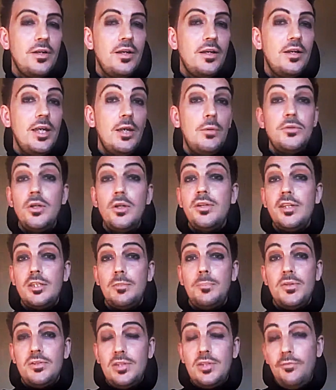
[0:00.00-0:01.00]
It was only
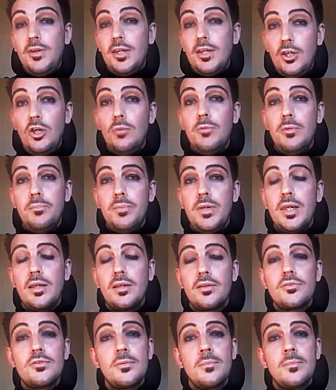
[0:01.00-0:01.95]
specific human beings.